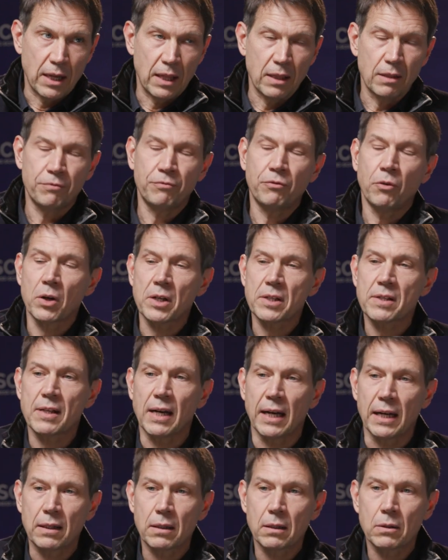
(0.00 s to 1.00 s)
and the
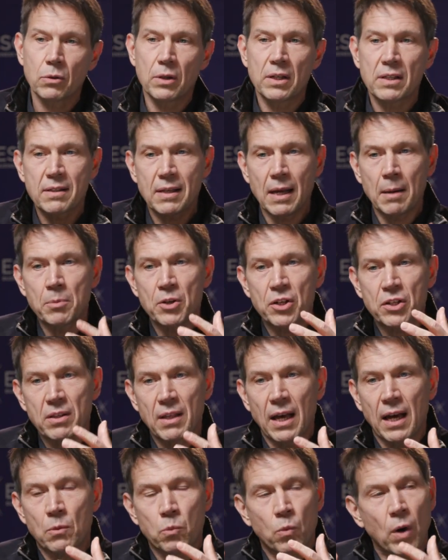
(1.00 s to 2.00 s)
foresight to establish
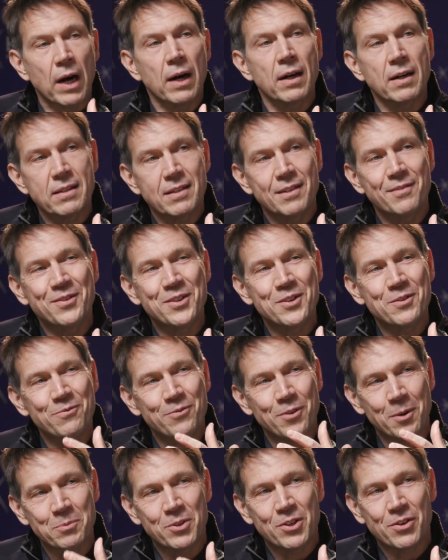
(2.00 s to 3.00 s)
that wireless division
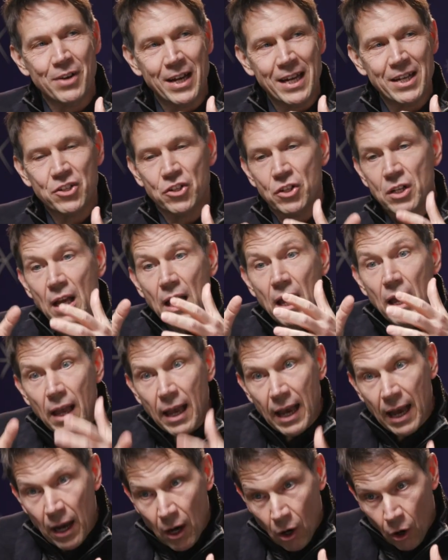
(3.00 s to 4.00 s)
from scratch
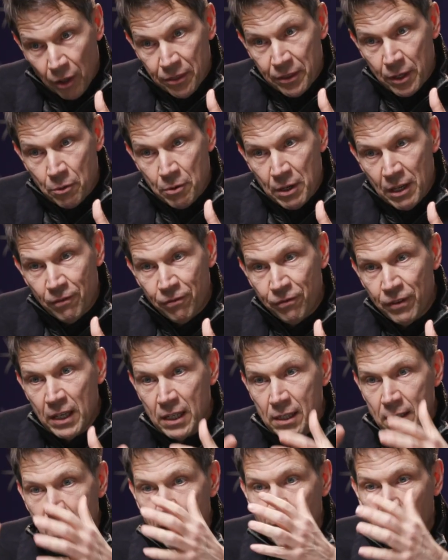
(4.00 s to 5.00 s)
on the green
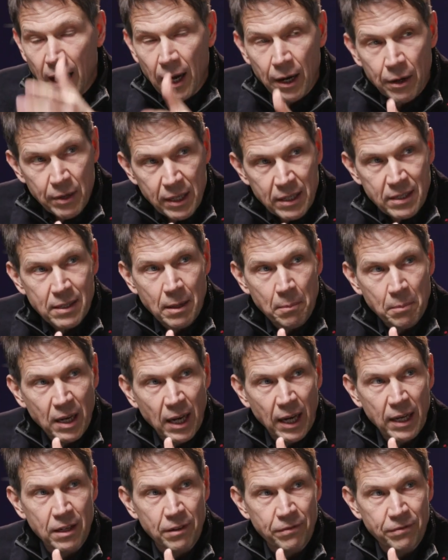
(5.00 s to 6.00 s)
field, hiring some
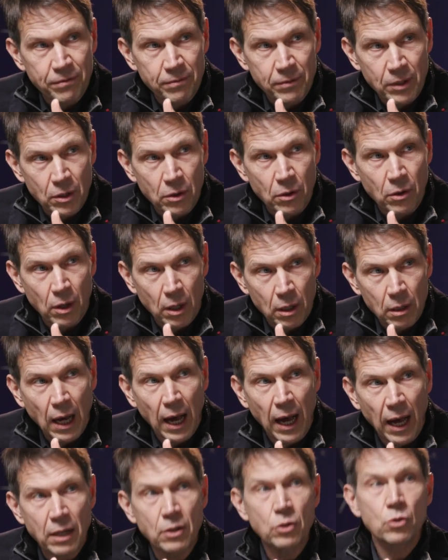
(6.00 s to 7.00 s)
kind of,
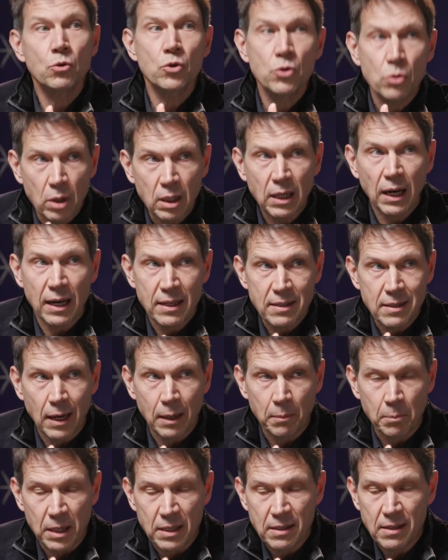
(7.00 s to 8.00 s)
unusual guys
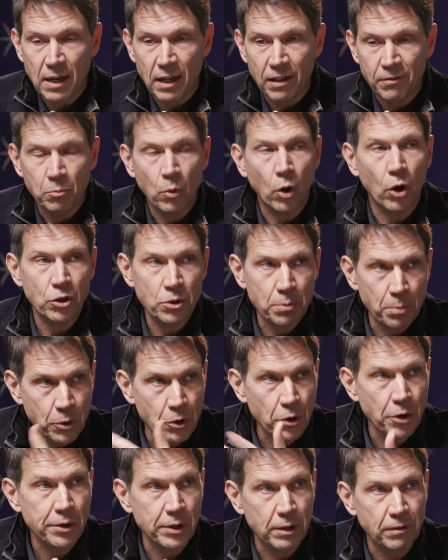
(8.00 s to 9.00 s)
like myself, more
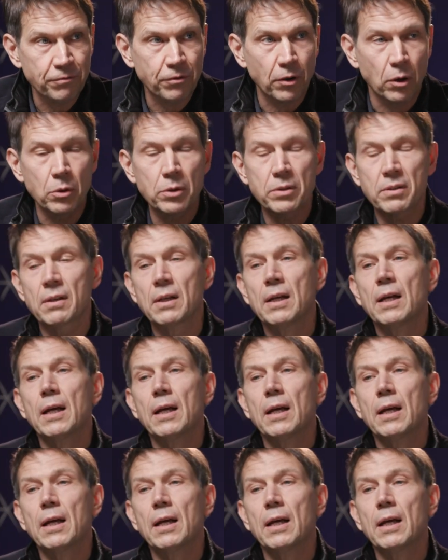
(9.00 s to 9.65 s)
entrepreneurial folks,